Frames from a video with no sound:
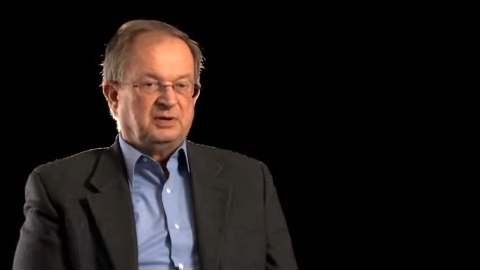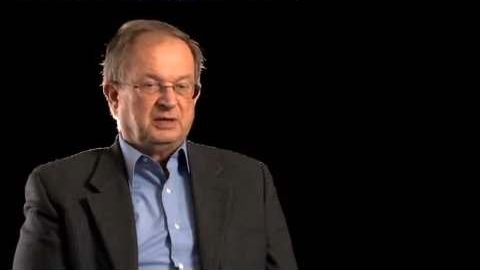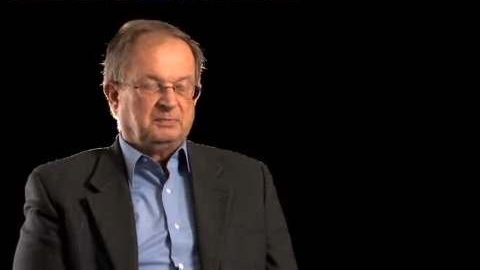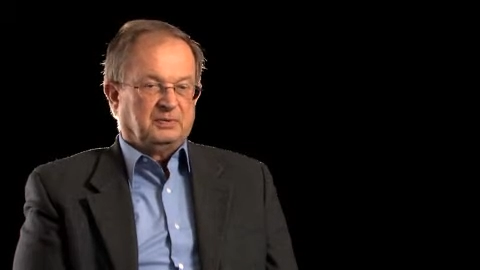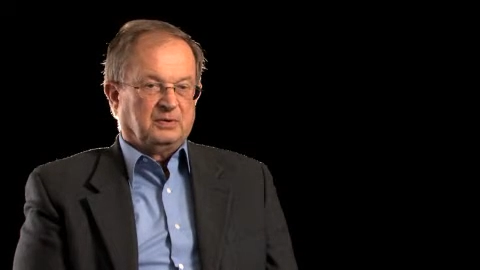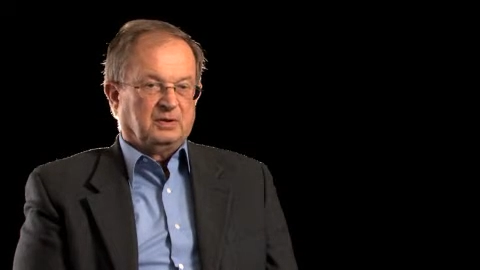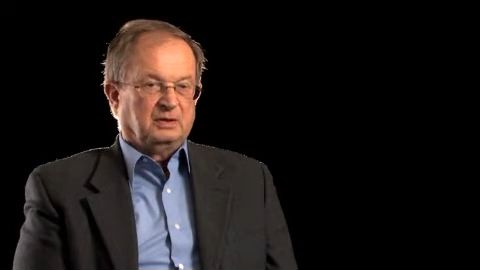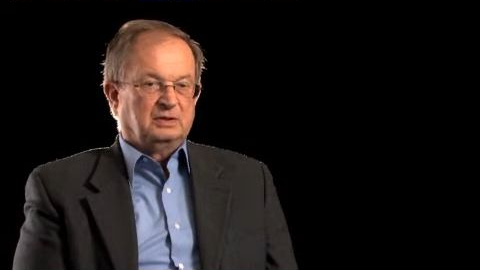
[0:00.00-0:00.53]

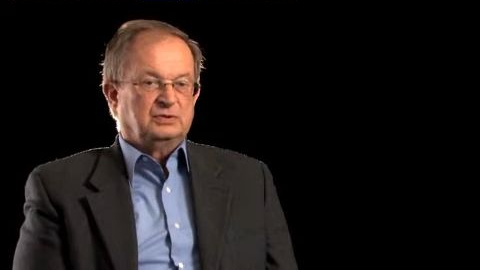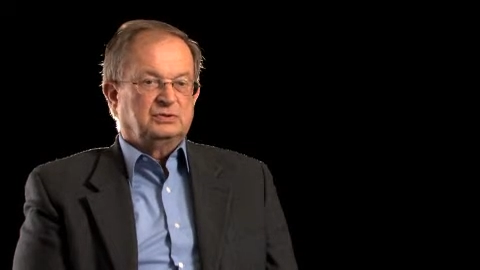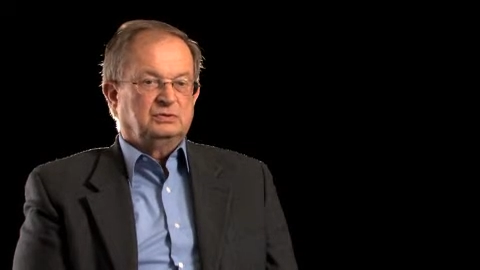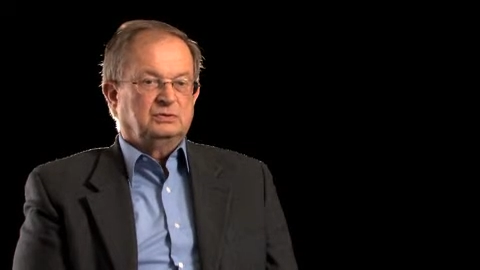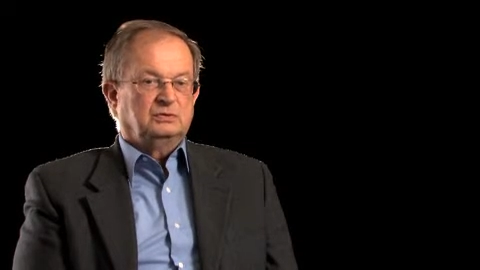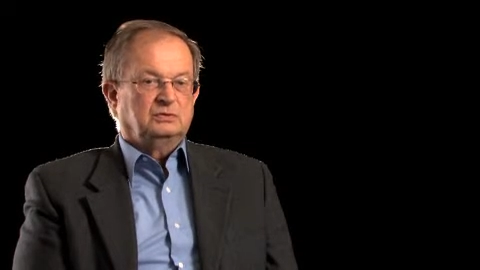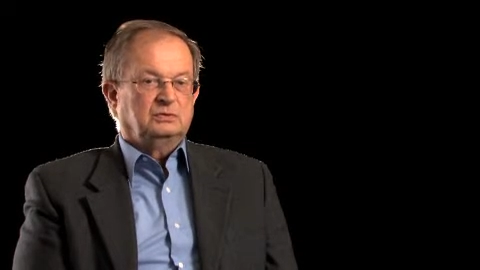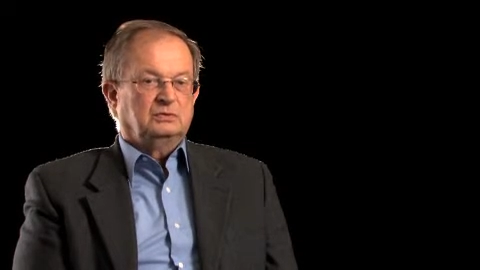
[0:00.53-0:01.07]
people
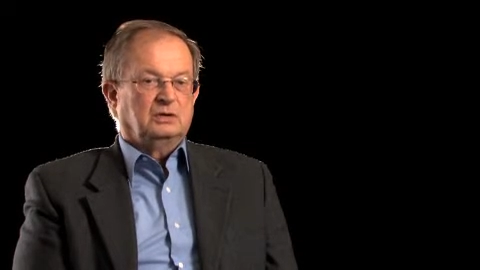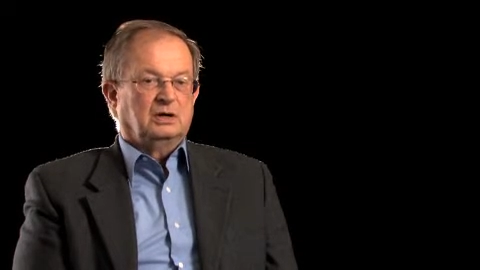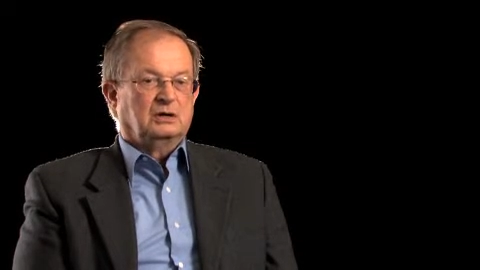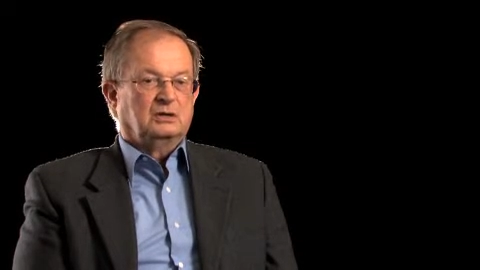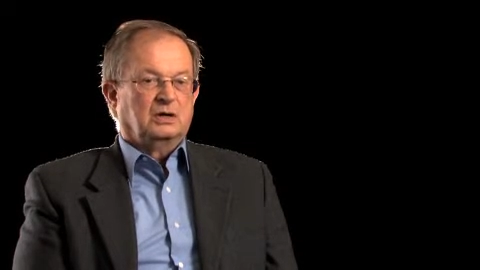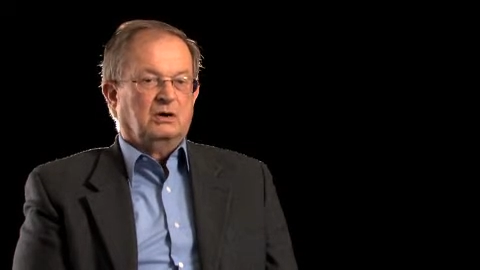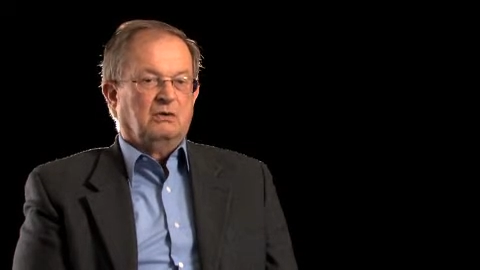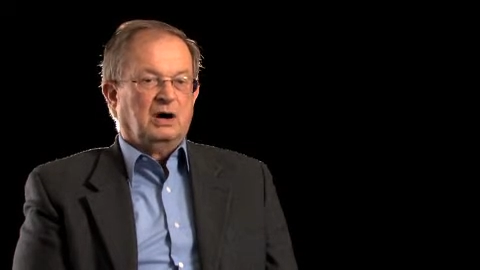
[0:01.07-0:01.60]

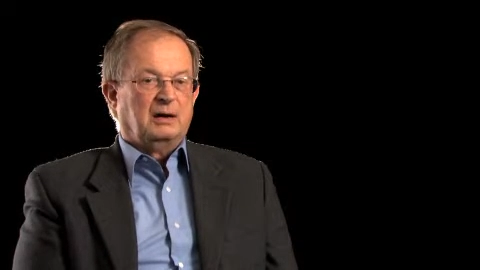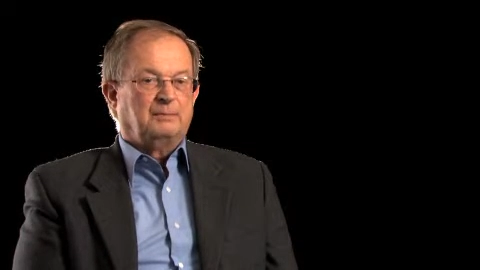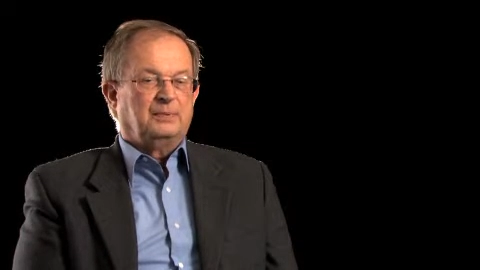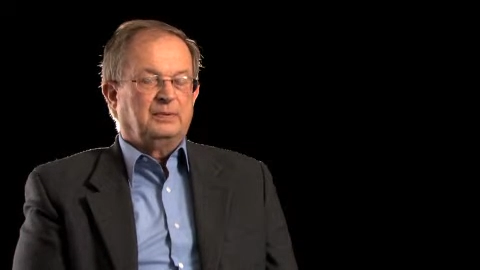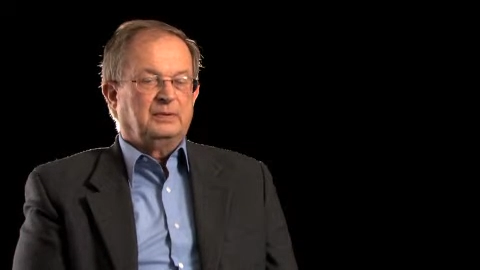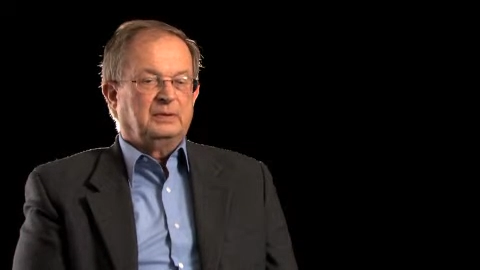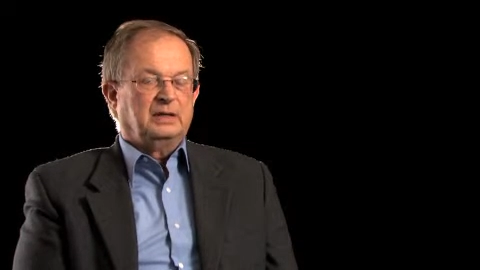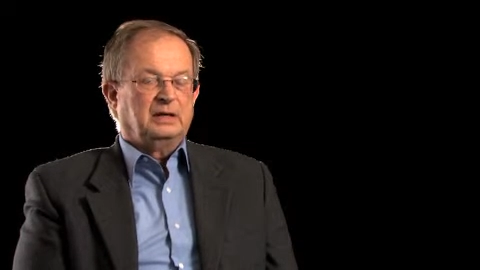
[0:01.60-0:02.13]
to go up
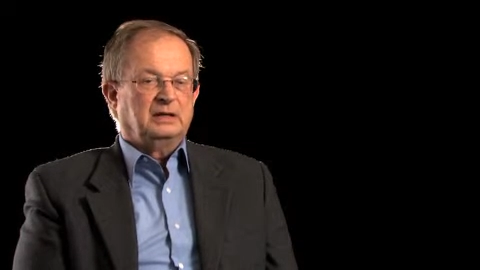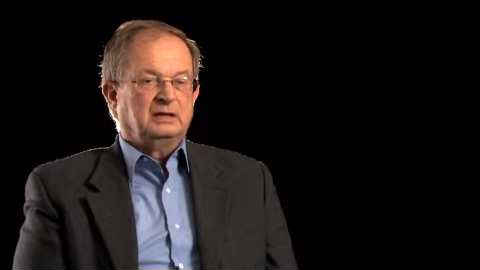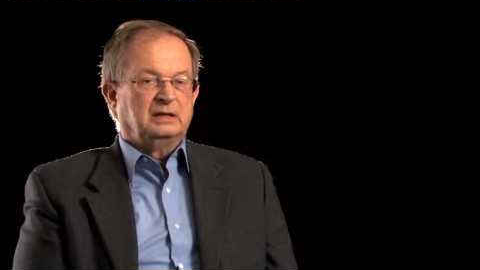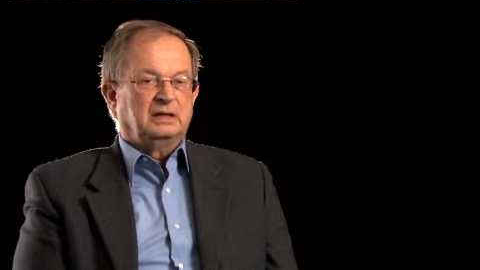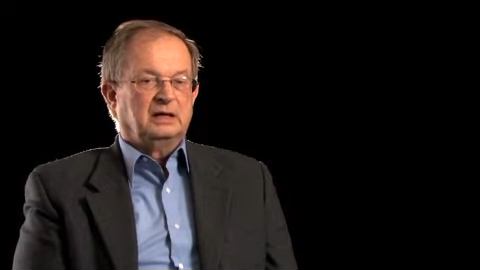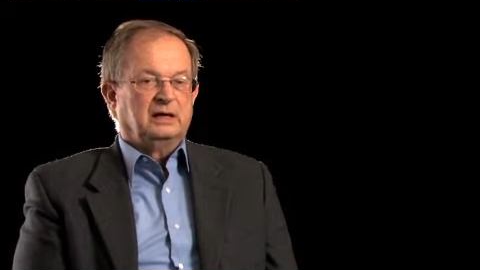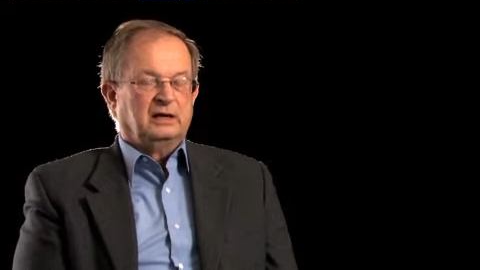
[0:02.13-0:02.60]
in